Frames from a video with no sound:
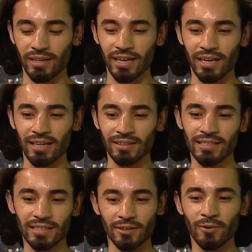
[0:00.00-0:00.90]
it
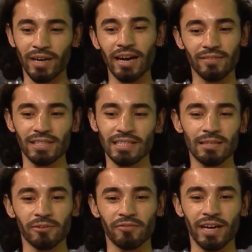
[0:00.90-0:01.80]
doesn't quite have the same
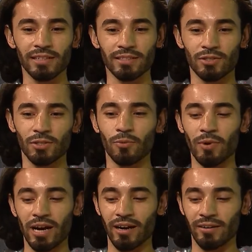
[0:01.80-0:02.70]
effect to
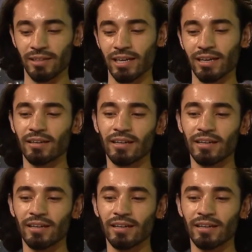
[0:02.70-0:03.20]
wear, like,